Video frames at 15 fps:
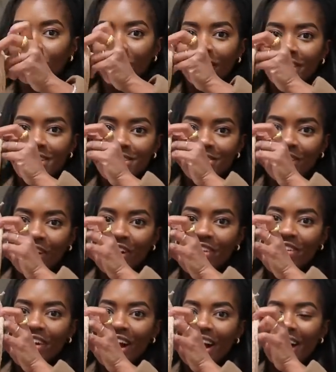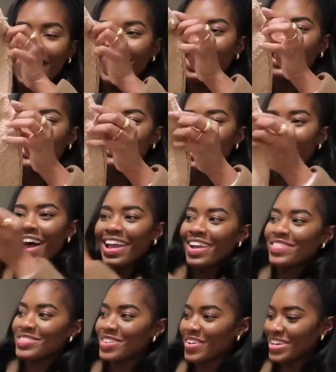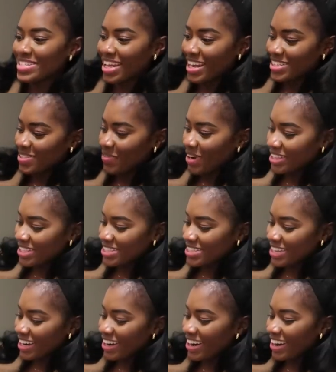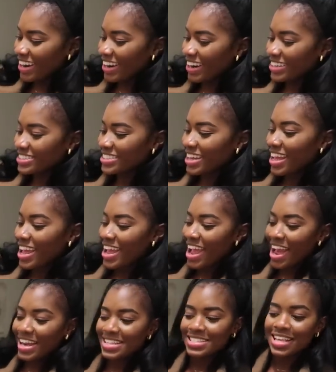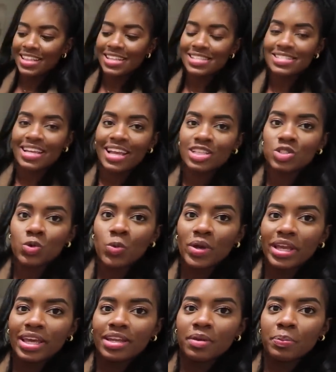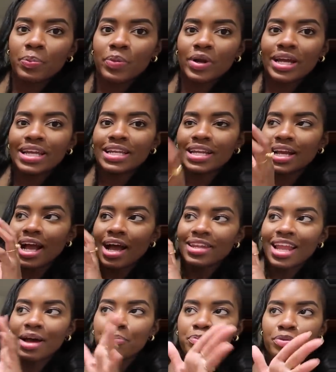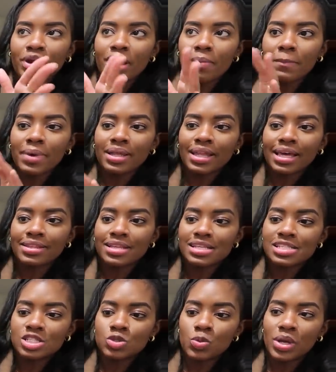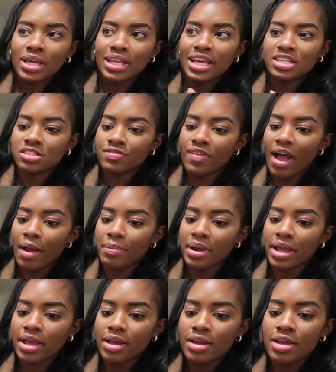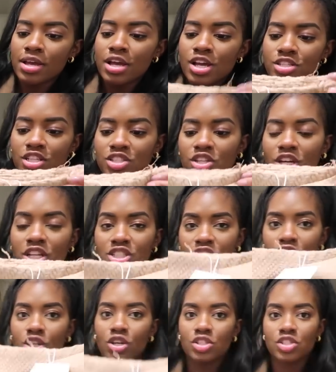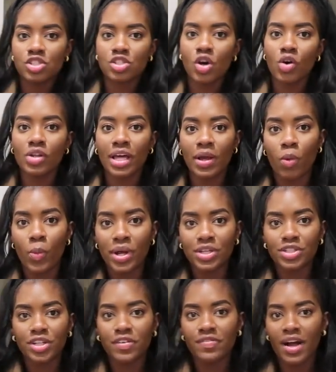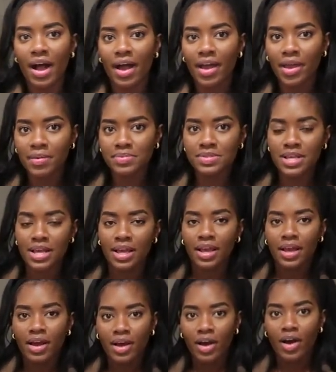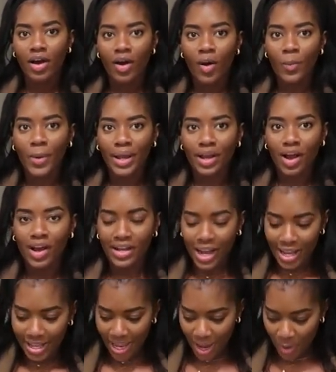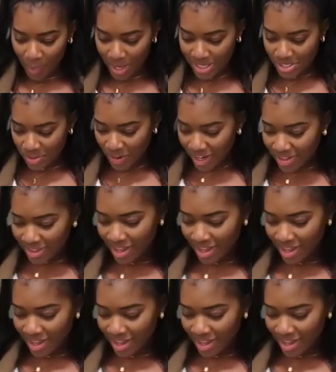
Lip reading: look at this skirt, you guys. I am so excited to wear the skirt. And it's in this like tweed print, not print, but like this tweed-ish fabric. So it's gonna just look so like winter vibes. Oh my god, I can't wait to wear